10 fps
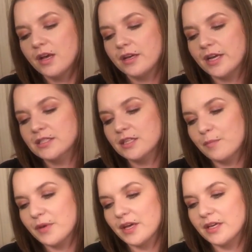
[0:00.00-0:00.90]
Next
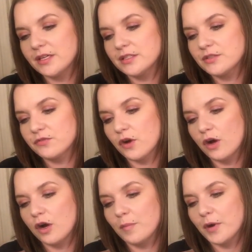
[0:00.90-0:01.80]
up is
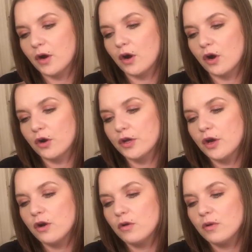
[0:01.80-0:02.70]
from
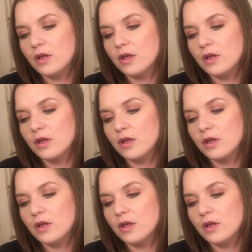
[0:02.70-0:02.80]
Erno